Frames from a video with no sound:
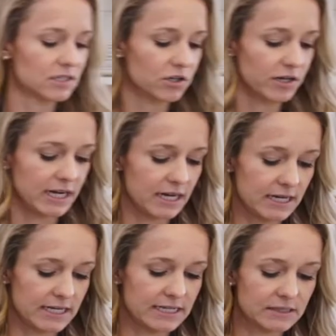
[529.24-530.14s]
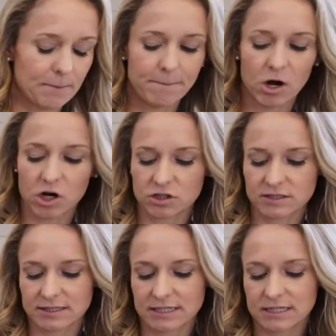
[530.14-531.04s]
ingredient is
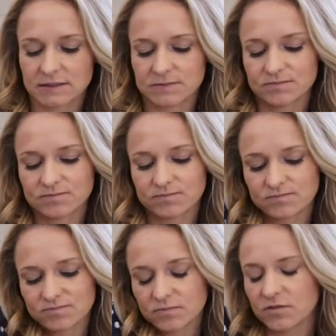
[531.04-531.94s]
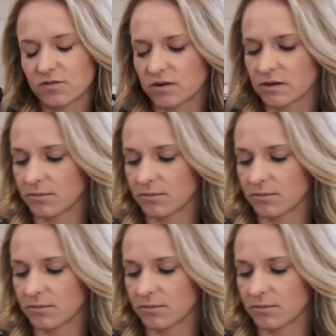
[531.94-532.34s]
parsley for a little